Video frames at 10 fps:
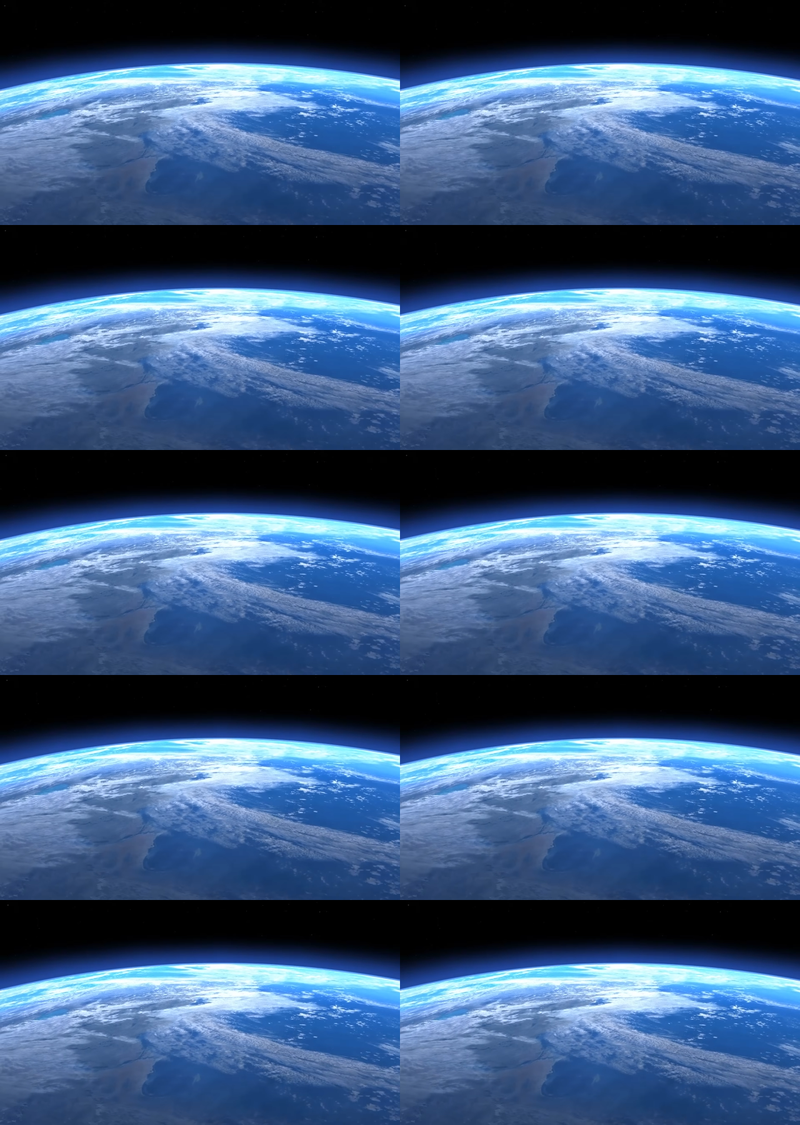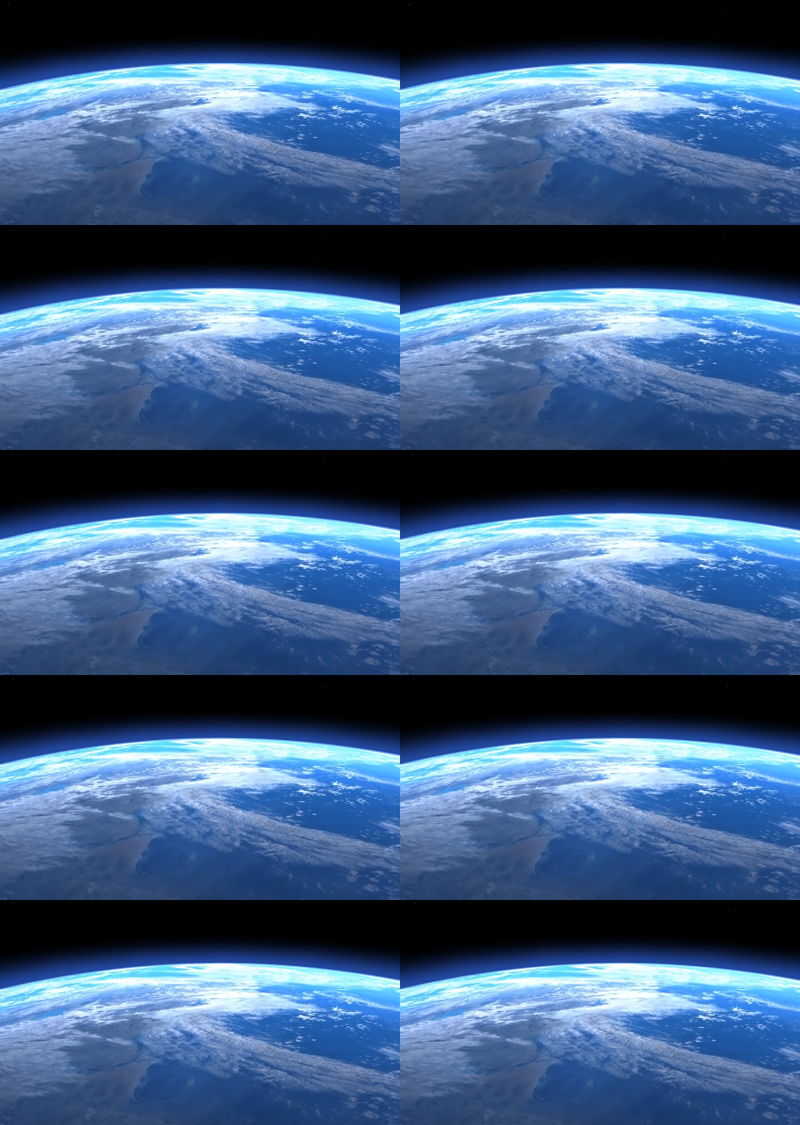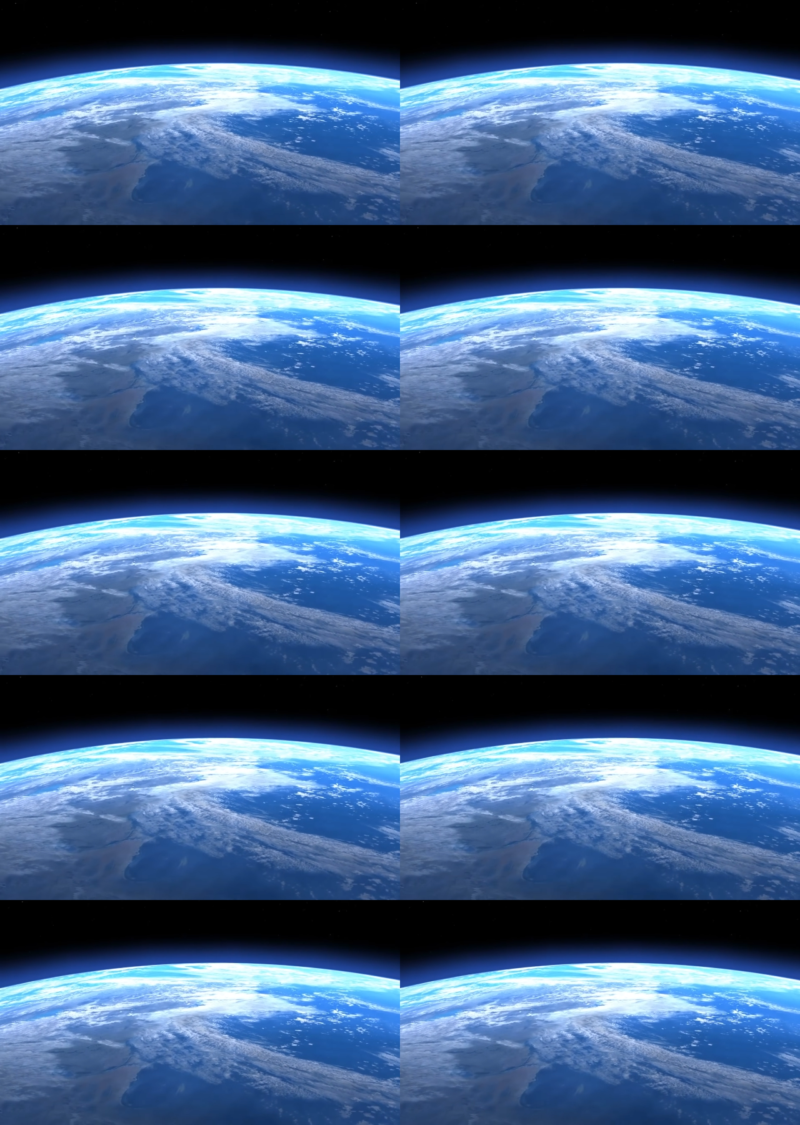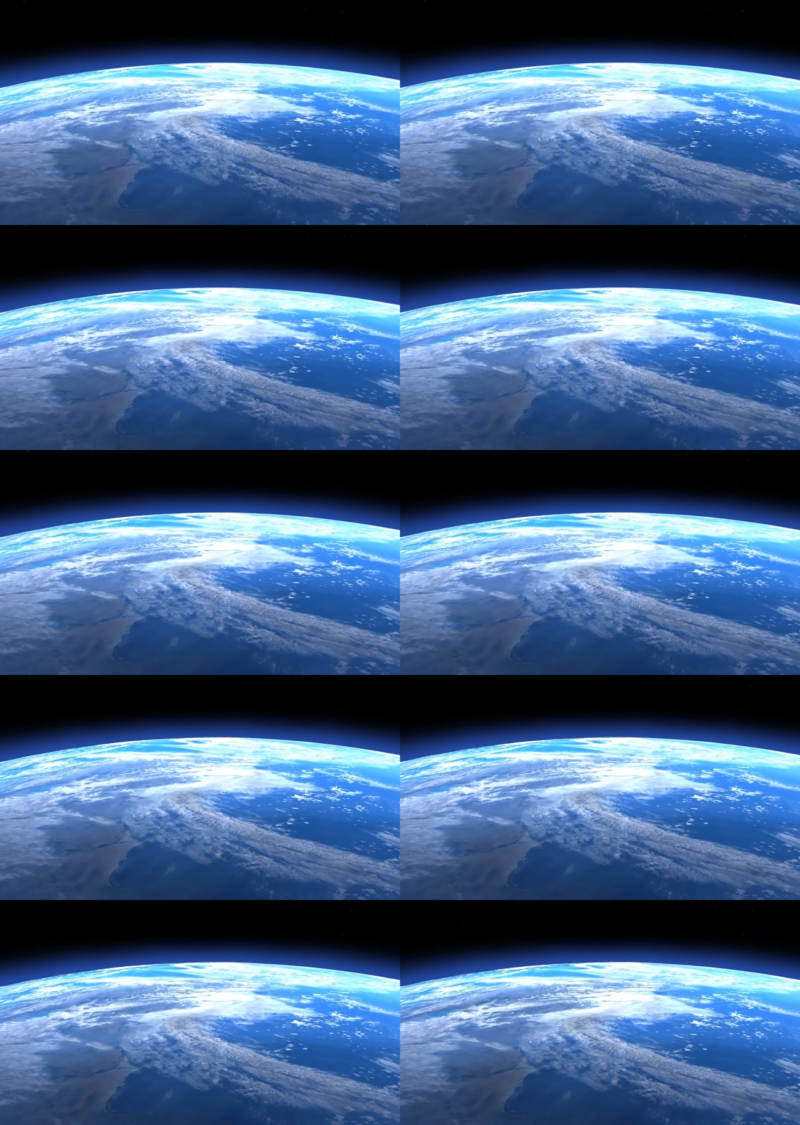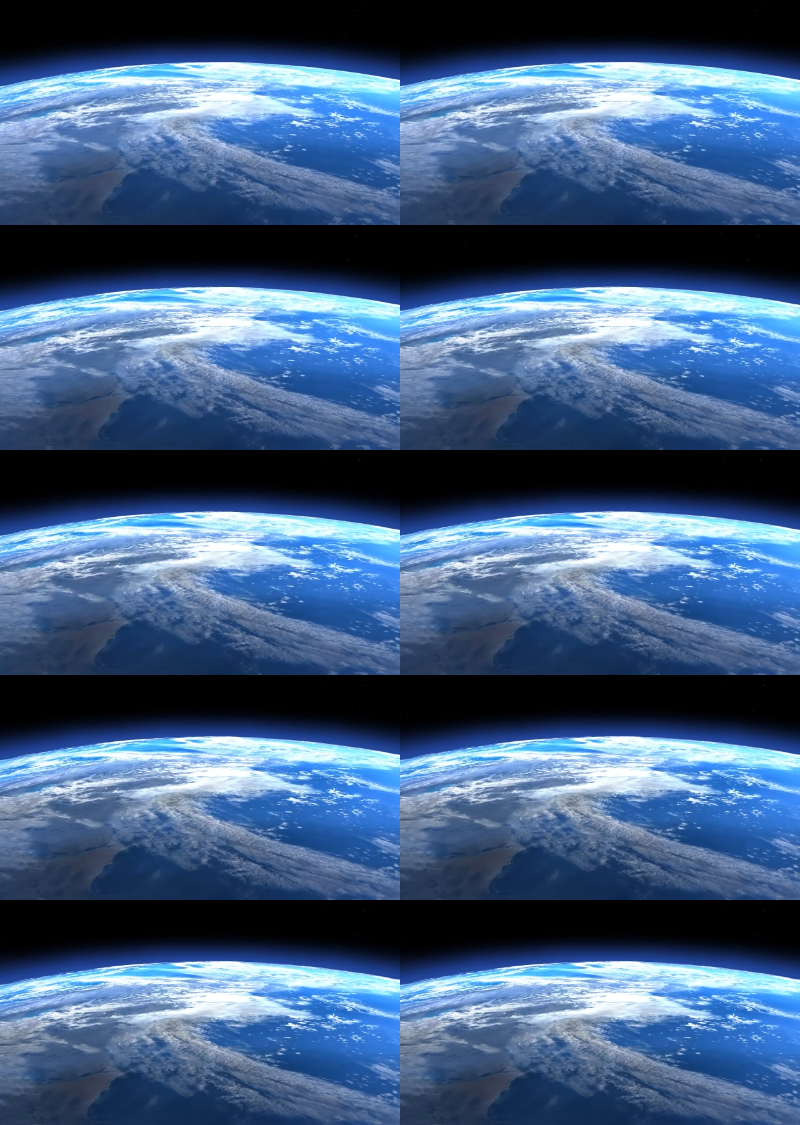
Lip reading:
(no speaker visible)